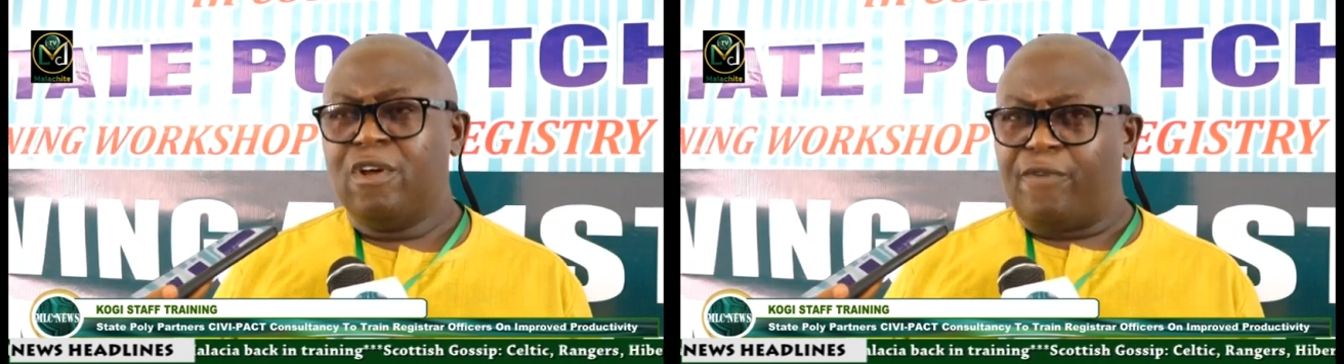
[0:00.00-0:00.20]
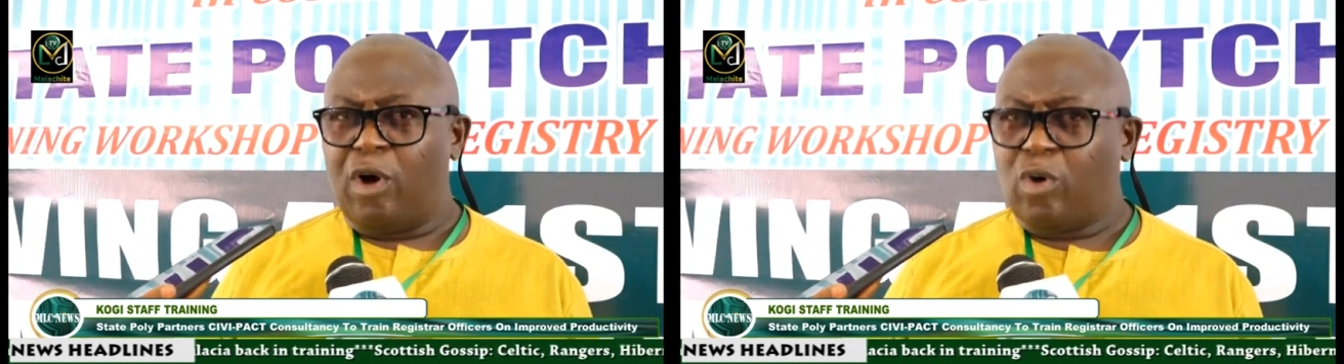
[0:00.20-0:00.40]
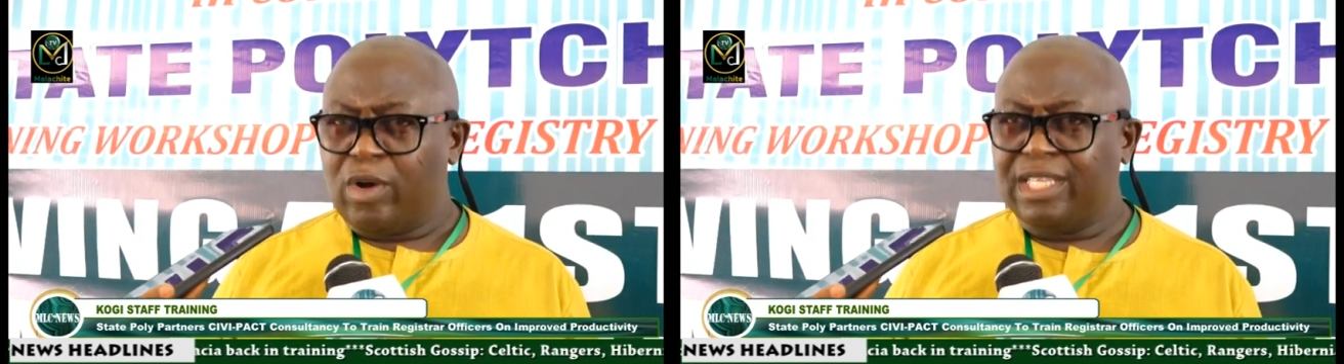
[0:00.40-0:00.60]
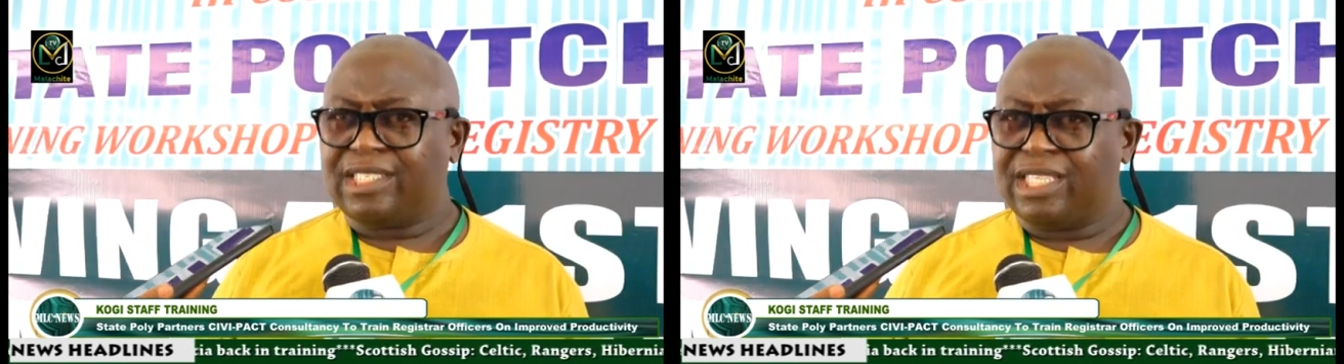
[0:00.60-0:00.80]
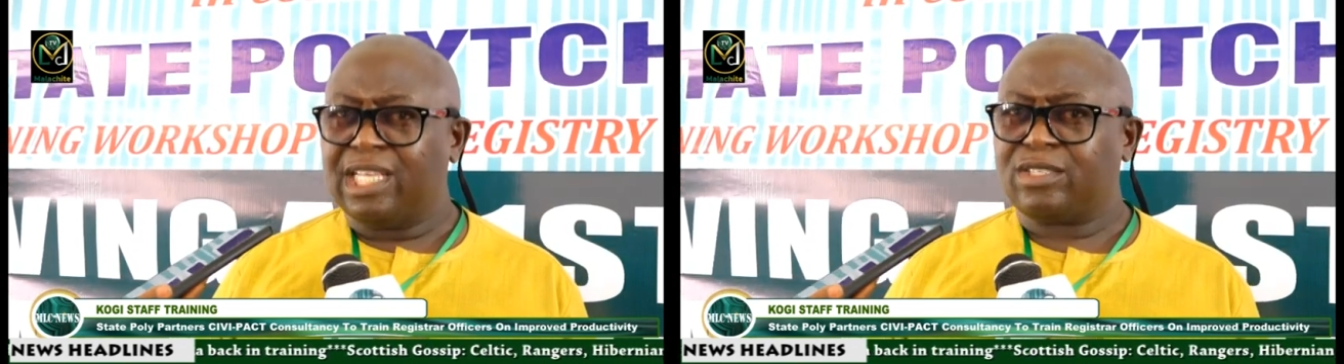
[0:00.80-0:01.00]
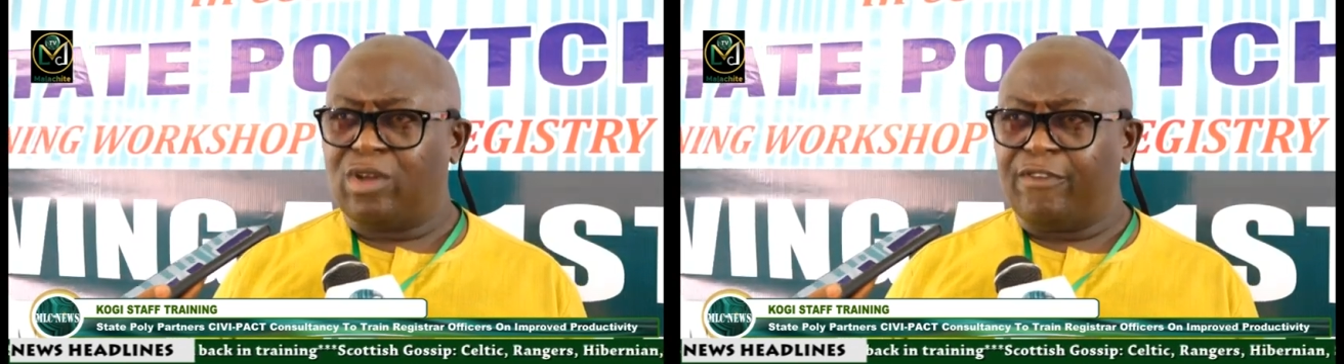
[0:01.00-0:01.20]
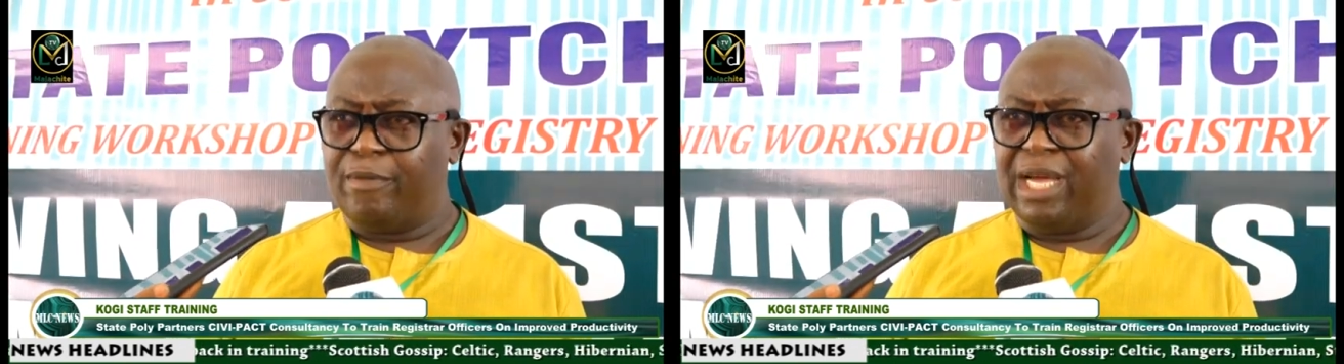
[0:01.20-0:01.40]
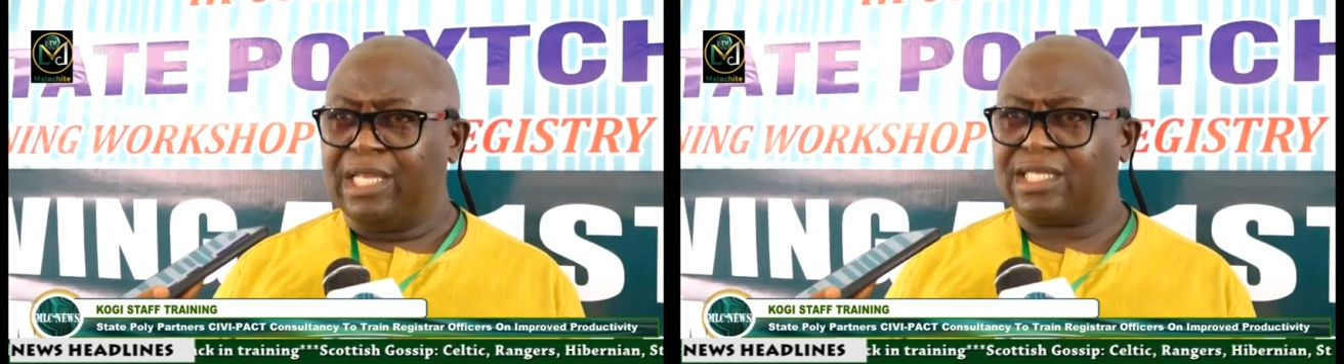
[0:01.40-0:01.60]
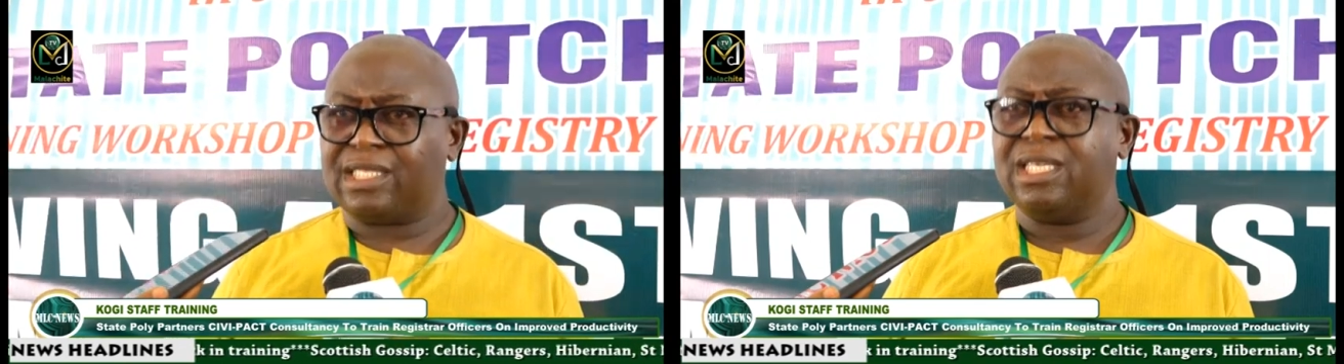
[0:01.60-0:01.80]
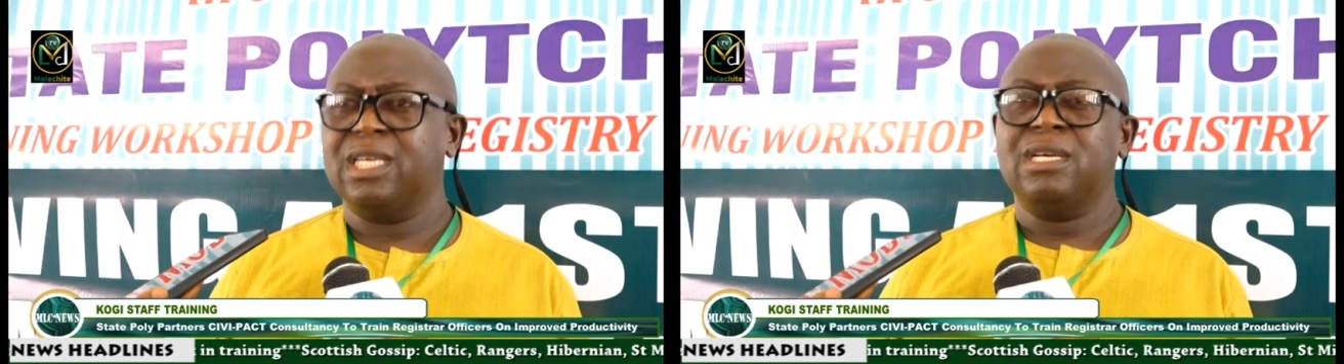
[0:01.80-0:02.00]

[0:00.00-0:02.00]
For Kogi State government,